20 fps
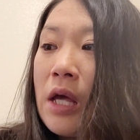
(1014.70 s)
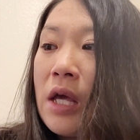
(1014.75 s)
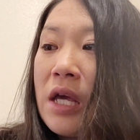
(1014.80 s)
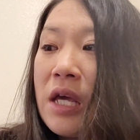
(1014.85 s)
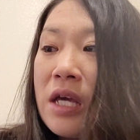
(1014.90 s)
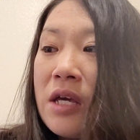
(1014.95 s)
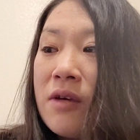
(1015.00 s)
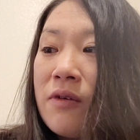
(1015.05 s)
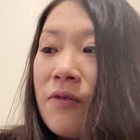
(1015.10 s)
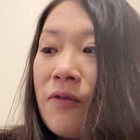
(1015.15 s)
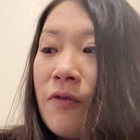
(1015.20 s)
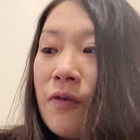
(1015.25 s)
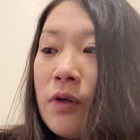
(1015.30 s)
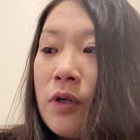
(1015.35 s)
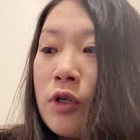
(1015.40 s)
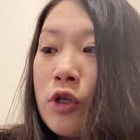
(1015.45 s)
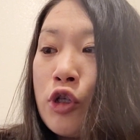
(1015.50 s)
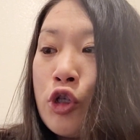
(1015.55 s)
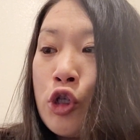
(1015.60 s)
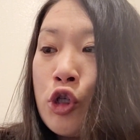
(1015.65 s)
If
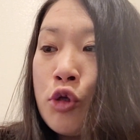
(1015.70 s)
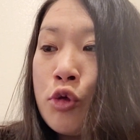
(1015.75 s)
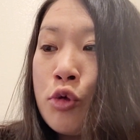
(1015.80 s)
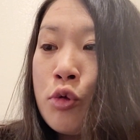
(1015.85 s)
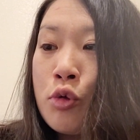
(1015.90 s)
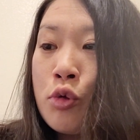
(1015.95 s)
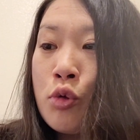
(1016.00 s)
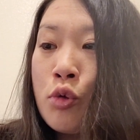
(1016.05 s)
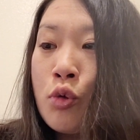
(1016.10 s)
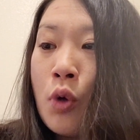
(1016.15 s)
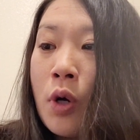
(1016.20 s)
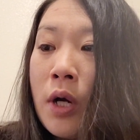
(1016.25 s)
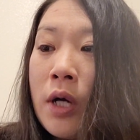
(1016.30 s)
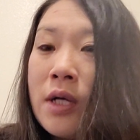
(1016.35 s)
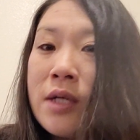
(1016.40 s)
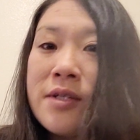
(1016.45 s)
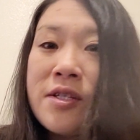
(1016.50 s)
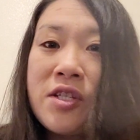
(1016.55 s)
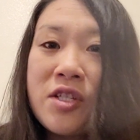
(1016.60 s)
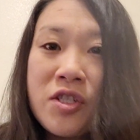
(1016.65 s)
you
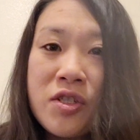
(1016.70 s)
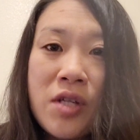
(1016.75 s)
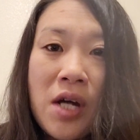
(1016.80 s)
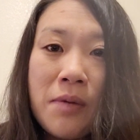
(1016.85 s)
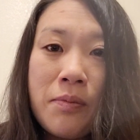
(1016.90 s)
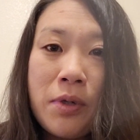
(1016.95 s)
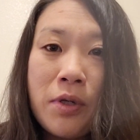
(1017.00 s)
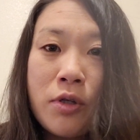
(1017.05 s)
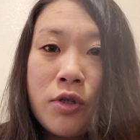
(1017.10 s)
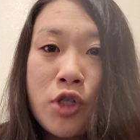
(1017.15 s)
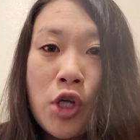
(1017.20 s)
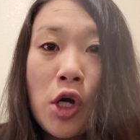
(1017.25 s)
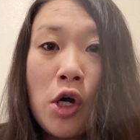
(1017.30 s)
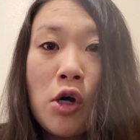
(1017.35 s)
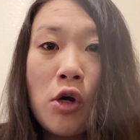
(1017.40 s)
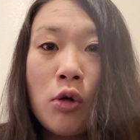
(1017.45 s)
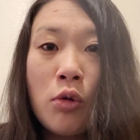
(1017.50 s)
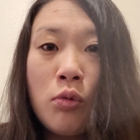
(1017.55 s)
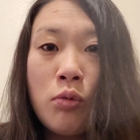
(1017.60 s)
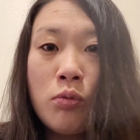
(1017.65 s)
stub your
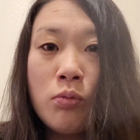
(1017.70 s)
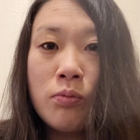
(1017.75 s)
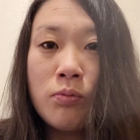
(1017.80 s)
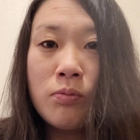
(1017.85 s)
toe